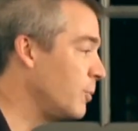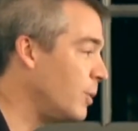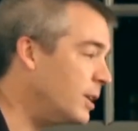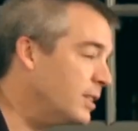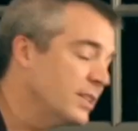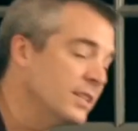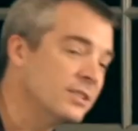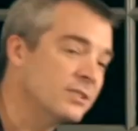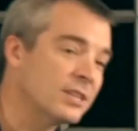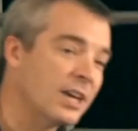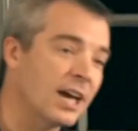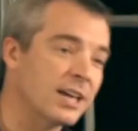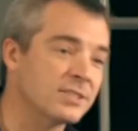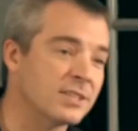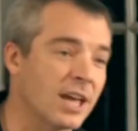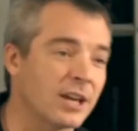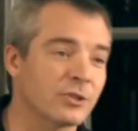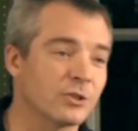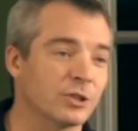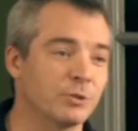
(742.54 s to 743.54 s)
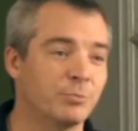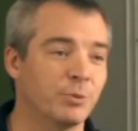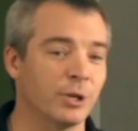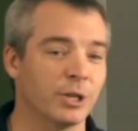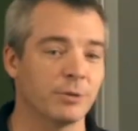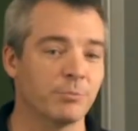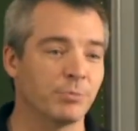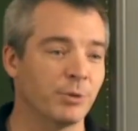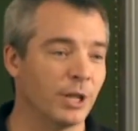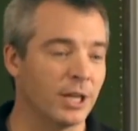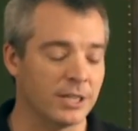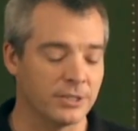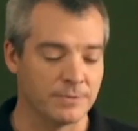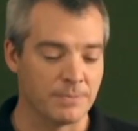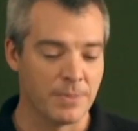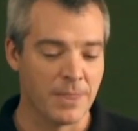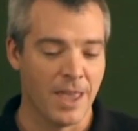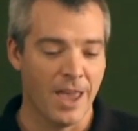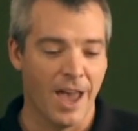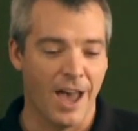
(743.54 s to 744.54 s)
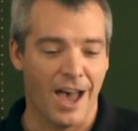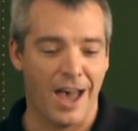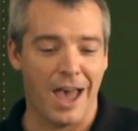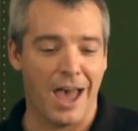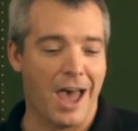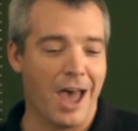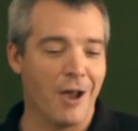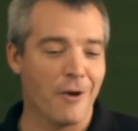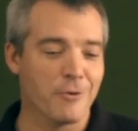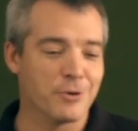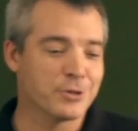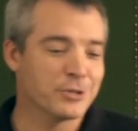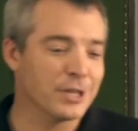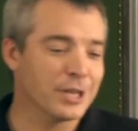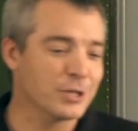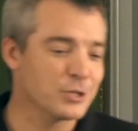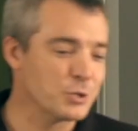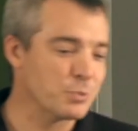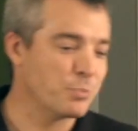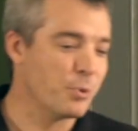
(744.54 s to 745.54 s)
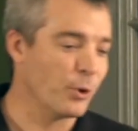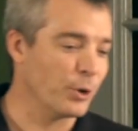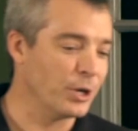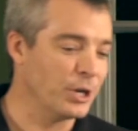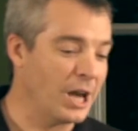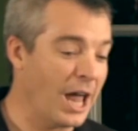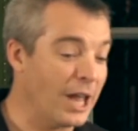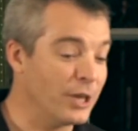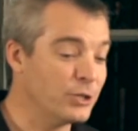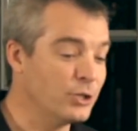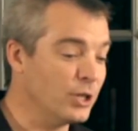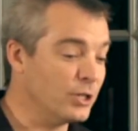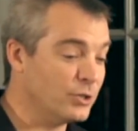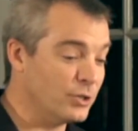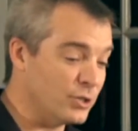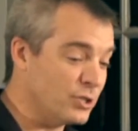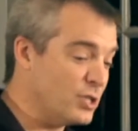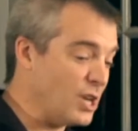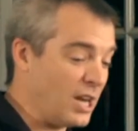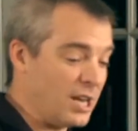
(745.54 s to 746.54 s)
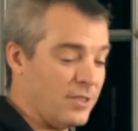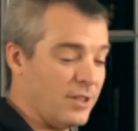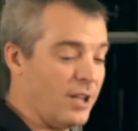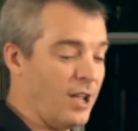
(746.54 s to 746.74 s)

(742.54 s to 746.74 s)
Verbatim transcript: what these guys actually put in place. I, I always think it's important not just to study the